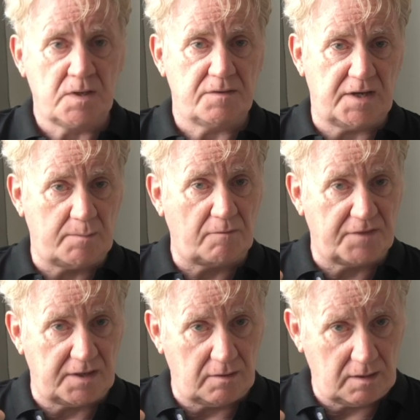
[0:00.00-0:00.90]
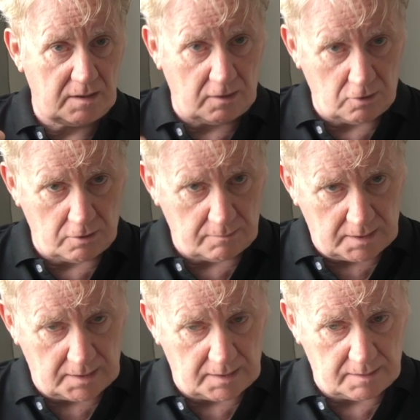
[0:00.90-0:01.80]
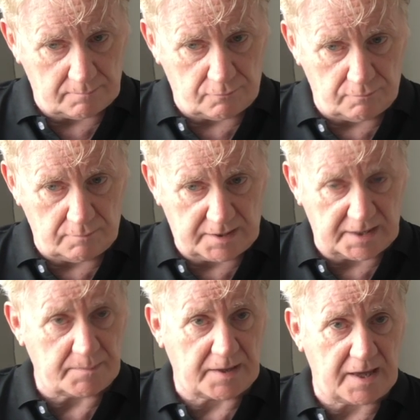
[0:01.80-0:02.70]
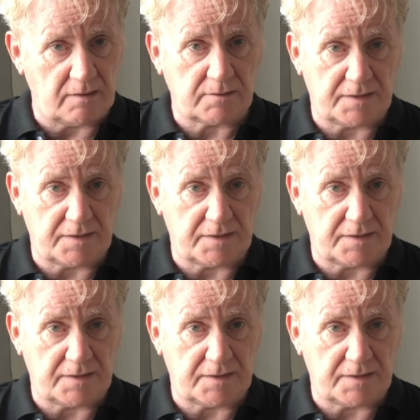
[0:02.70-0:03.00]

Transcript: the name of the GitHub account,